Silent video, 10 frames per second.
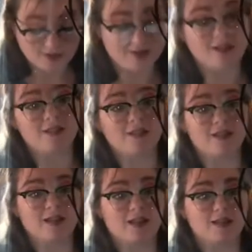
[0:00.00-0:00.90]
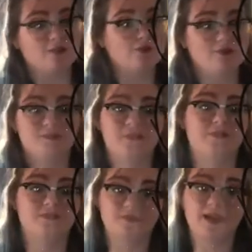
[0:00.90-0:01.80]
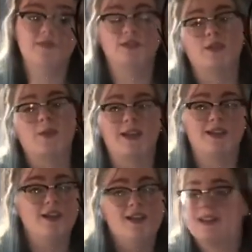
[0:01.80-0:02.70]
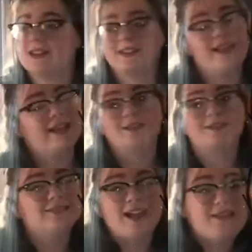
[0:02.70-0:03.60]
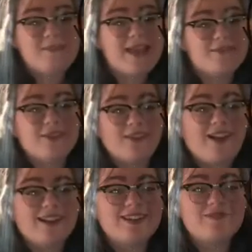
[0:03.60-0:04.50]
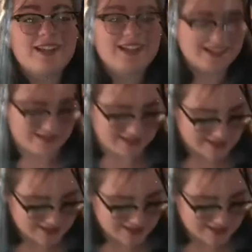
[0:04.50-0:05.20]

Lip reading: Another thing I've been heavily weighing is that I may regret it immediately.